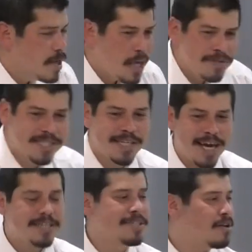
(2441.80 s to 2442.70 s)
He was
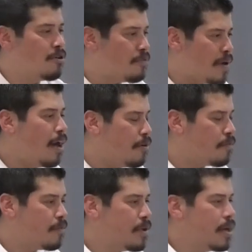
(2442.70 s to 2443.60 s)
testing her faith.
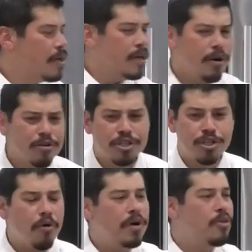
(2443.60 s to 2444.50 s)
He was
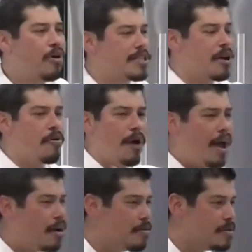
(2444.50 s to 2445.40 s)
showing those that are
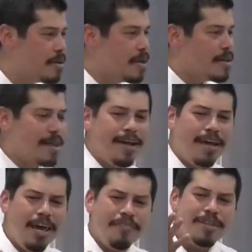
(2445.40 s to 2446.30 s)
around that
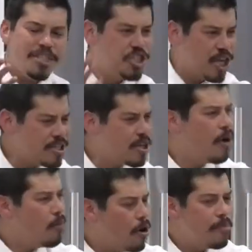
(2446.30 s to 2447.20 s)
even this
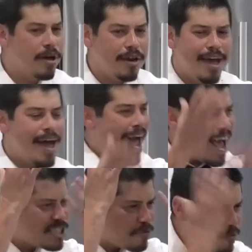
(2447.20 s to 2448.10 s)
Gentile woman
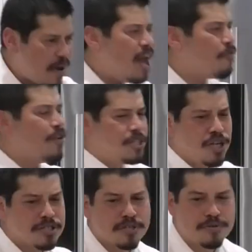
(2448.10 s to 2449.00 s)
has faith in
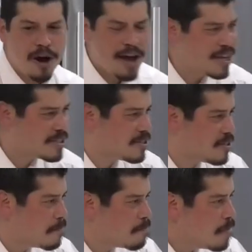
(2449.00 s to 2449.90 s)
Jesus Christ.
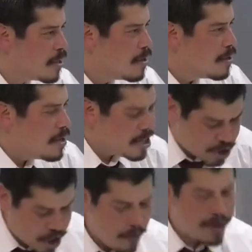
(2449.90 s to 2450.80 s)
He's
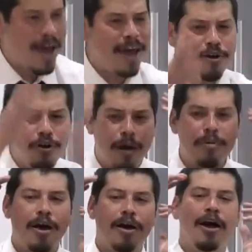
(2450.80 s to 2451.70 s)
showing, hey, look, I,
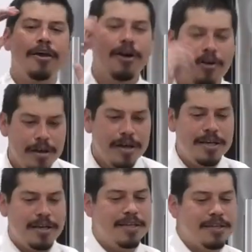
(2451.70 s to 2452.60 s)
I, you know,
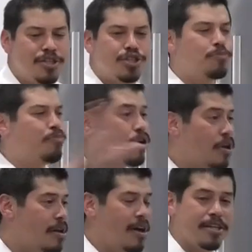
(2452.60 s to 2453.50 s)
he, he's, he's putting
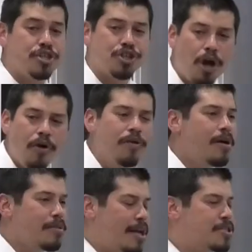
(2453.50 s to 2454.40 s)
on like this show
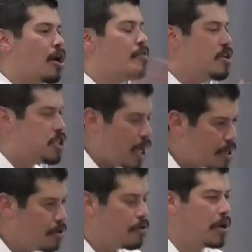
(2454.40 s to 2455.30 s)
that he's kind of
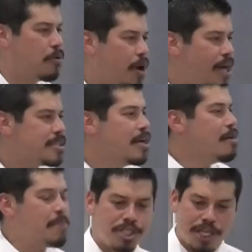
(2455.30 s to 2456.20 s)
rejecting her request,
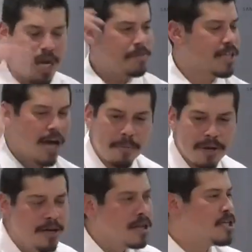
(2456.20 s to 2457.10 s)
but she keeps
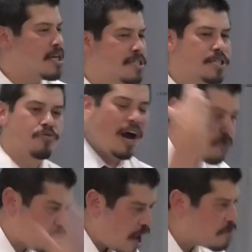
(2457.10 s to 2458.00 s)
coming. She has this great
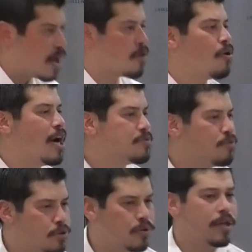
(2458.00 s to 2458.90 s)
faith that Christ
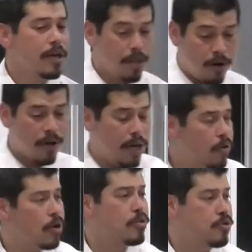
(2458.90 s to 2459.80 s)
will do, you know,
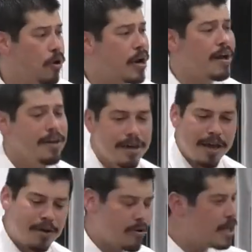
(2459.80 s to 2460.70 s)
heal her daughter.
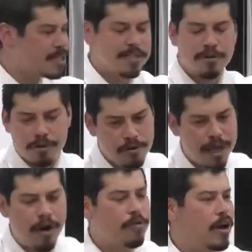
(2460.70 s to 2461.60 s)
And Christ says, look, look
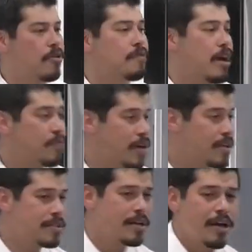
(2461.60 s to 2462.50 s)
how great your faith is.